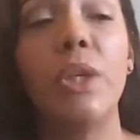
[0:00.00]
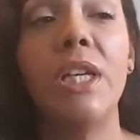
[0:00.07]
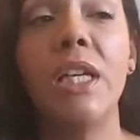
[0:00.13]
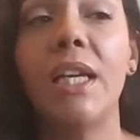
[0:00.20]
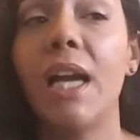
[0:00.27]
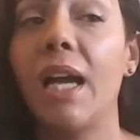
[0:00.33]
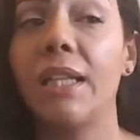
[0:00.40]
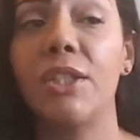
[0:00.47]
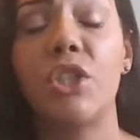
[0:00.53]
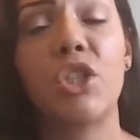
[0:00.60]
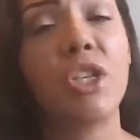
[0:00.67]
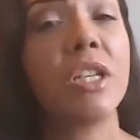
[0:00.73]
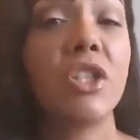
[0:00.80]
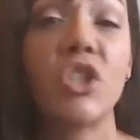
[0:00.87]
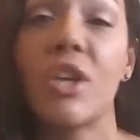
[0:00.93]
We kind of
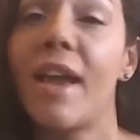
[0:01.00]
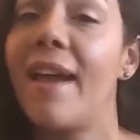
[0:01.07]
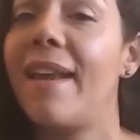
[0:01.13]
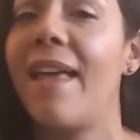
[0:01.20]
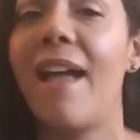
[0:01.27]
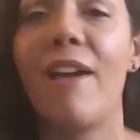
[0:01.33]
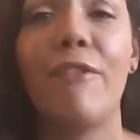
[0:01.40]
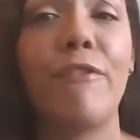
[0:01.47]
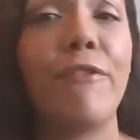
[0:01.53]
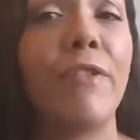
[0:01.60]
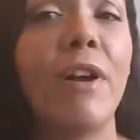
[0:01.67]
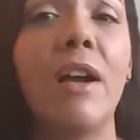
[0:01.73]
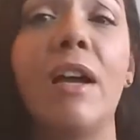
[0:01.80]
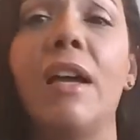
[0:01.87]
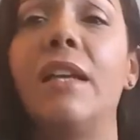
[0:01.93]
chit-chat, have
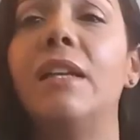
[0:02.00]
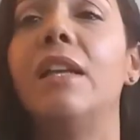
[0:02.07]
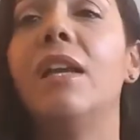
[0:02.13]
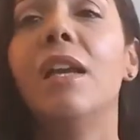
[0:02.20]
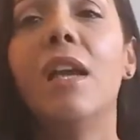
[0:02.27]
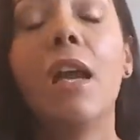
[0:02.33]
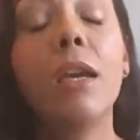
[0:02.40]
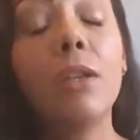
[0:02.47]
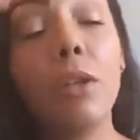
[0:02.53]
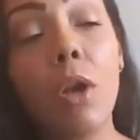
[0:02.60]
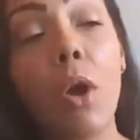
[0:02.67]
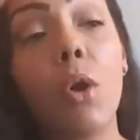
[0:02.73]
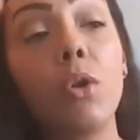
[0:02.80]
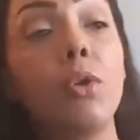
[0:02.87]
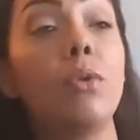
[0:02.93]
fun. You
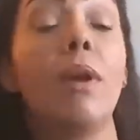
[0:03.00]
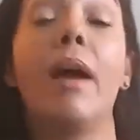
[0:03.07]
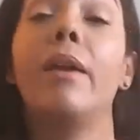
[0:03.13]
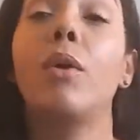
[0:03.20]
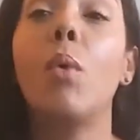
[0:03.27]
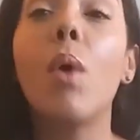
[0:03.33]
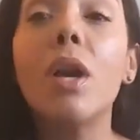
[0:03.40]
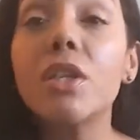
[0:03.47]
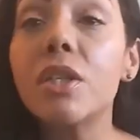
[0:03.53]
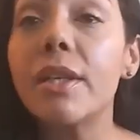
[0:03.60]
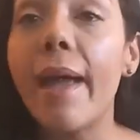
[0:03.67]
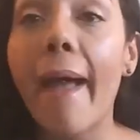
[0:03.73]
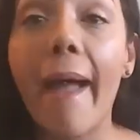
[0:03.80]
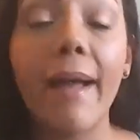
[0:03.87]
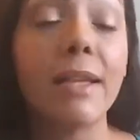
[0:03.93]
know, you got a question
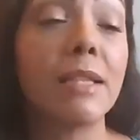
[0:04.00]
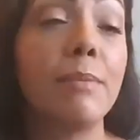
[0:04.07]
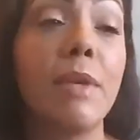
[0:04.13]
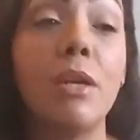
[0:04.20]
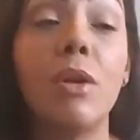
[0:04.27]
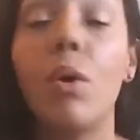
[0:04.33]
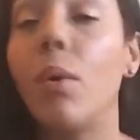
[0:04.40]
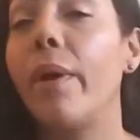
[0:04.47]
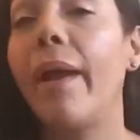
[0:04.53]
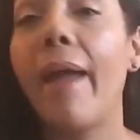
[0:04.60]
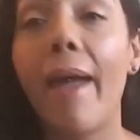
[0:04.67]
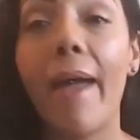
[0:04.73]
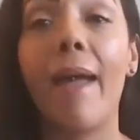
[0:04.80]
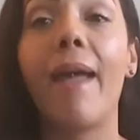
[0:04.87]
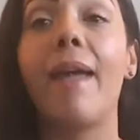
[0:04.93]
to ask me, go
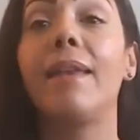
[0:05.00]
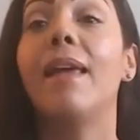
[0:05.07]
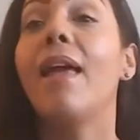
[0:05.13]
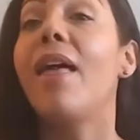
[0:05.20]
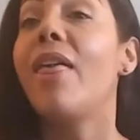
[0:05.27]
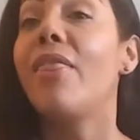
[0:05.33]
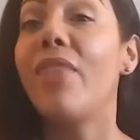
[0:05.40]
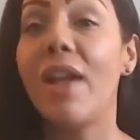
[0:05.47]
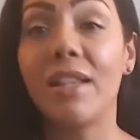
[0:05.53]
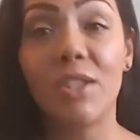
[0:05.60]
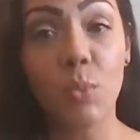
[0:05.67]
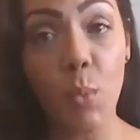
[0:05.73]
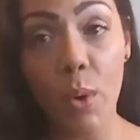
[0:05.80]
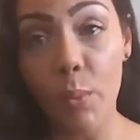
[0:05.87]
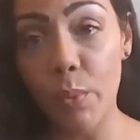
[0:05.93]
ahead.
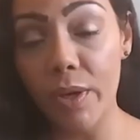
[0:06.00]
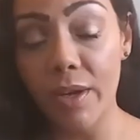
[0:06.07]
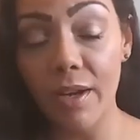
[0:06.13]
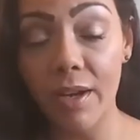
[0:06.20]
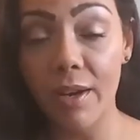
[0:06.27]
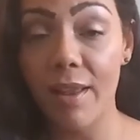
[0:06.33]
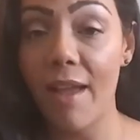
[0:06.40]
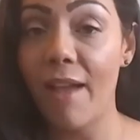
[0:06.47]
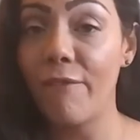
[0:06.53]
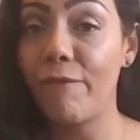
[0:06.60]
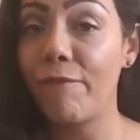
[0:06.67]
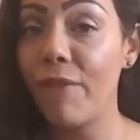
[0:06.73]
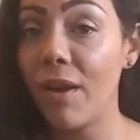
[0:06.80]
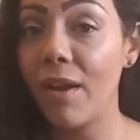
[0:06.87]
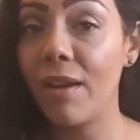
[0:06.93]
That's when we're here to have
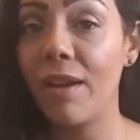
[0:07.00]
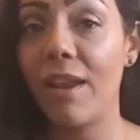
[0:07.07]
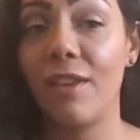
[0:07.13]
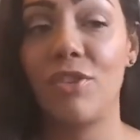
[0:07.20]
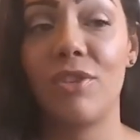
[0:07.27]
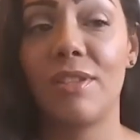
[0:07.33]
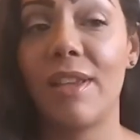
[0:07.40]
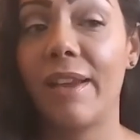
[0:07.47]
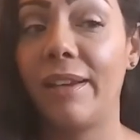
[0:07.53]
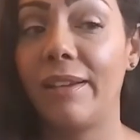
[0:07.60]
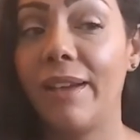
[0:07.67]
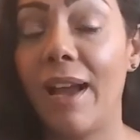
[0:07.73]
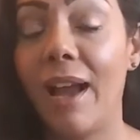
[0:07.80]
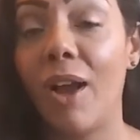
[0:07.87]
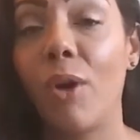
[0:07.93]
fun and just
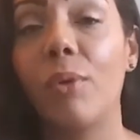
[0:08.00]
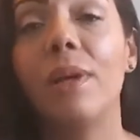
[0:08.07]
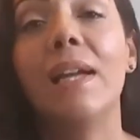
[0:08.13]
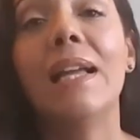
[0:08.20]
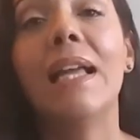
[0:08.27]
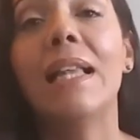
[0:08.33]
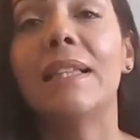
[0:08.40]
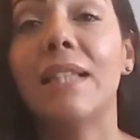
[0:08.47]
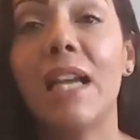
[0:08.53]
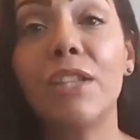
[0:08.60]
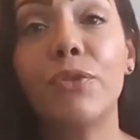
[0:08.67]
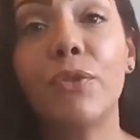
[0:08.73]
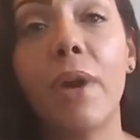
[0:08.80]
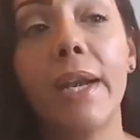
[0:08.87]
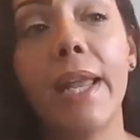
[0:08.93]
hang out.
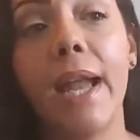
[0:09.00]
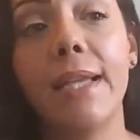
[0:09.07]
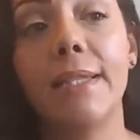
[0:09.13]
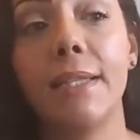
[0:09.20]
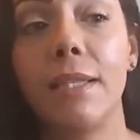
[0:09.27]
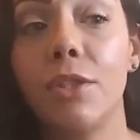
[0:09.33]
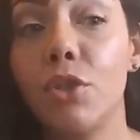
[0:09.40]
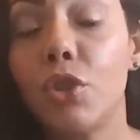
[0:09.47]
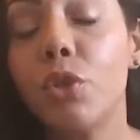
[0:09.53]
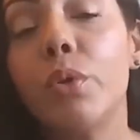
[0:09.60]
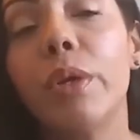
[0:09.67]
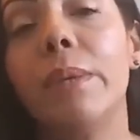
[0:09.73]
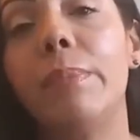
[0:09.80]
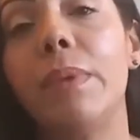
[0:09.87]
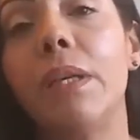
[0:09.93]
Last Friday, I didn't
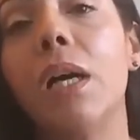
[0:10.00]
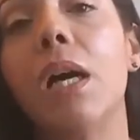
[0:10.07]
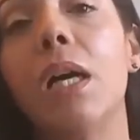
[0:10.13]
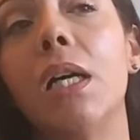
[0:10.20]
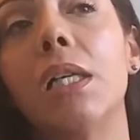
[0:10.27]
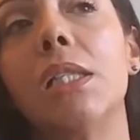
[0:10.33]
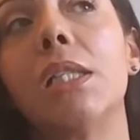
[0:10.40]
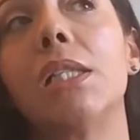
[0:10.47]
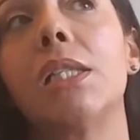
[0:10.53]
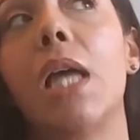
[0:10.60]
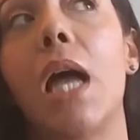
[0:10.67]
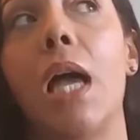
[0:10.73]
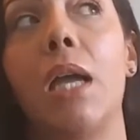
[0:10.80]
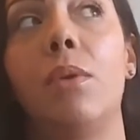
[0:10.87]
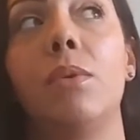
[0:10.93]
do it because
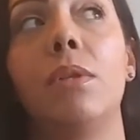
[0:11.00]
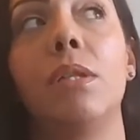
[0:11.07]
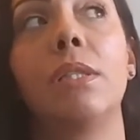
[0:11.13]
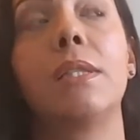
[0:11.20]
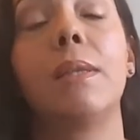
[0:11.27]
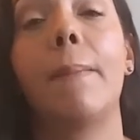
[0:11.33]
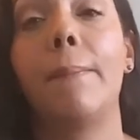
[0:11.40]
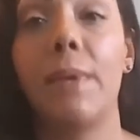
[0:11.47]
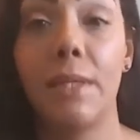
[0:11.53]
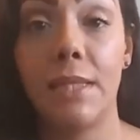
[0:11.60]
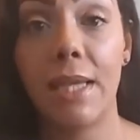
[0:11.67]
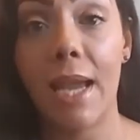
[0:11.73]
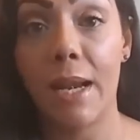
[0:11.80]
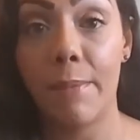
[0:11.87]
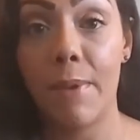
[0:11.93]
I was
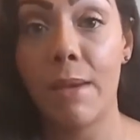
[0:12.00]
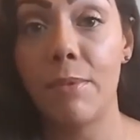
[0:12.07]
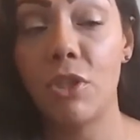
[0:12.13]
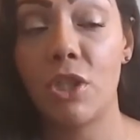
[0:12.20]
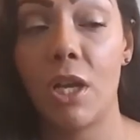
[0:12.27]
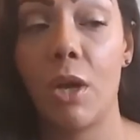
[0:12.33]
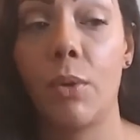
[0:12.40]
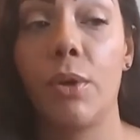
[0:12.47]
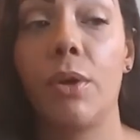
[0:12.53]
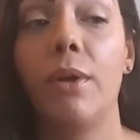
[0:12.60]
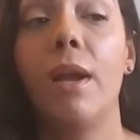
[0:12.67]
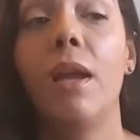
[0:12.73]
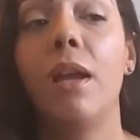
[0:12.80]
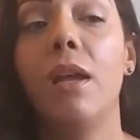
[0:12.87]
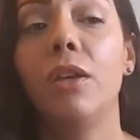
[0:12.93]
busy at a baby shower.